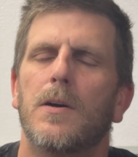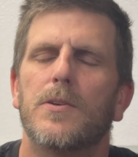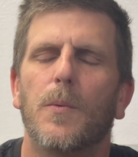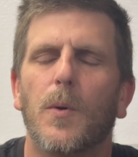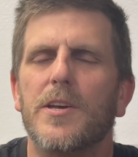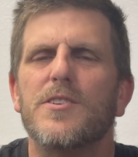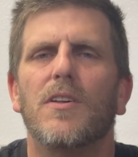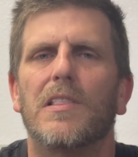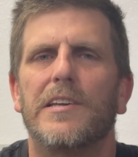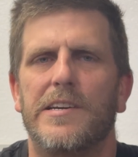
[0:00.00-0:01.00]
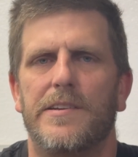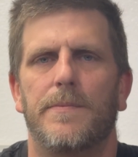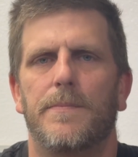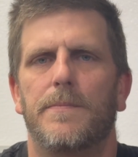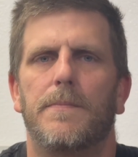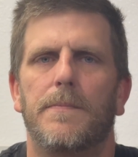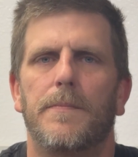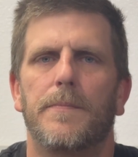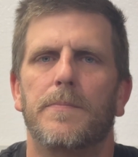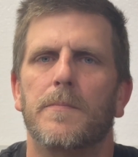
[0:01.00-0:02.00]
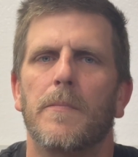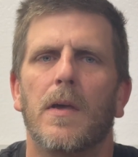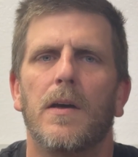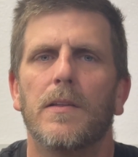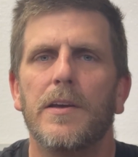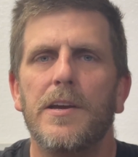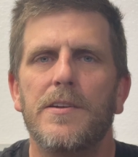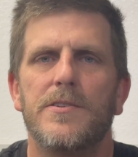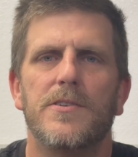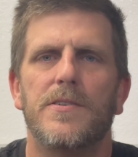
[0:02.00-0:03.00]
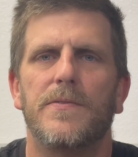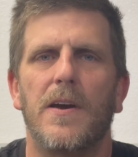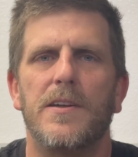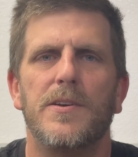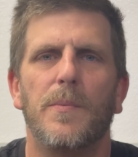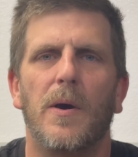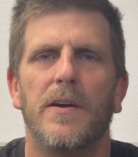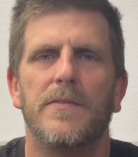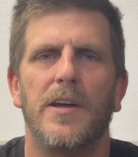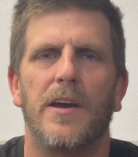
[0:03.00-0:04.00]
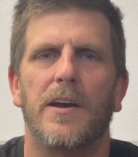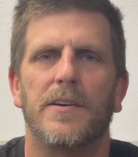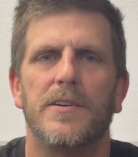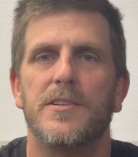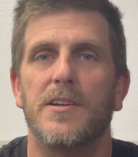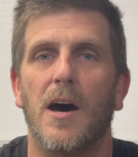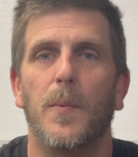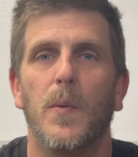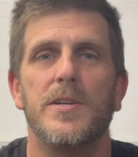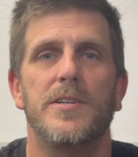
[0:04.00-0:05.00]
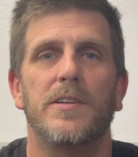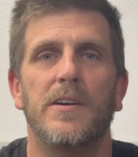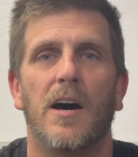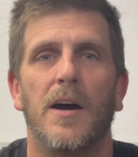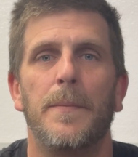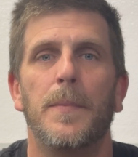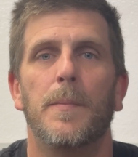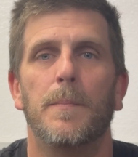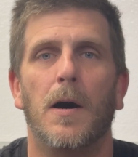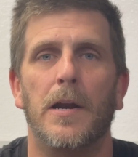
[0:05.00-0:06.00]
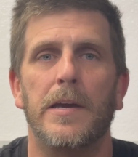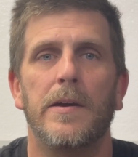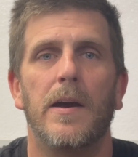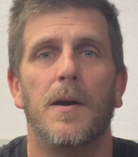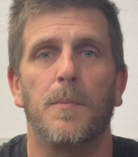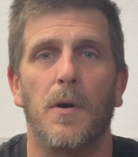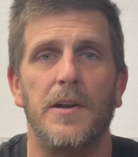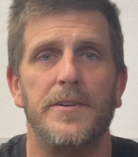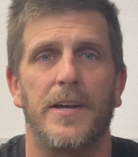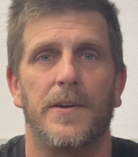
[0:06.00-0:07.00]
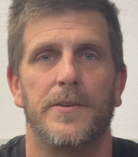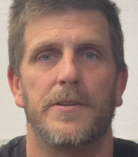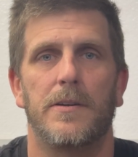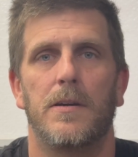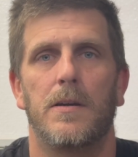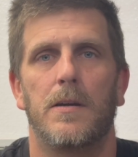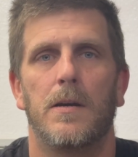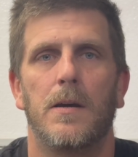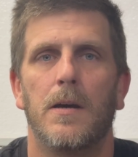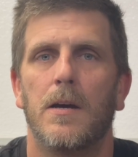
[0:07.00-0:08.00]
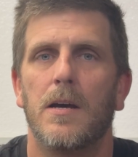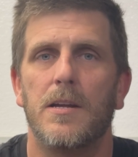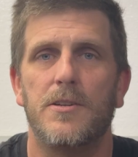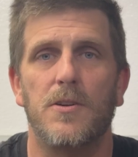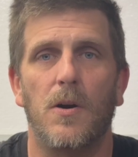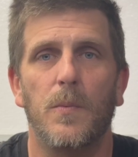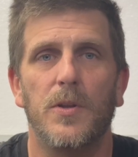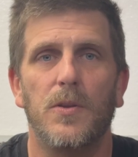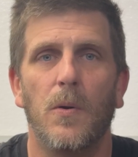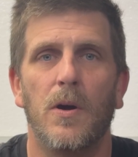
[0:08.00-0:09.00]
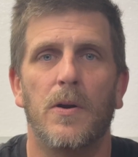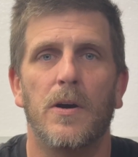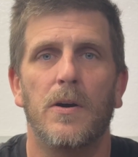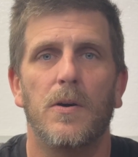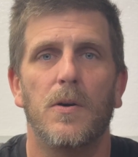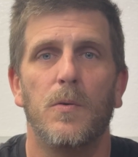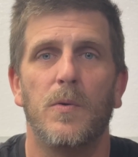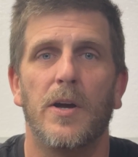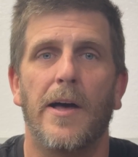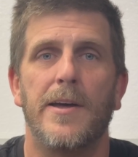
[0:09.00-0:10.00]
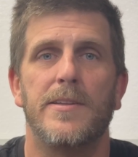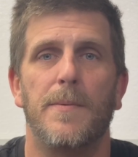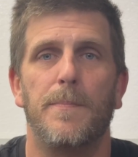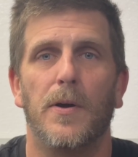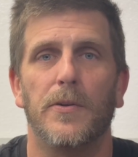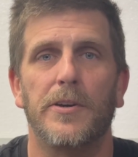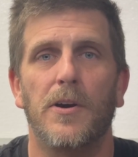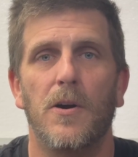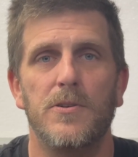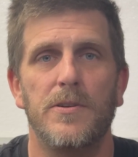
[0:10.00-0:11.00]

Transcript: So what is lean? Lean is just a fancy way of saying stop wasting time, money, and brain cells. It started with Toyota, who realized that building cars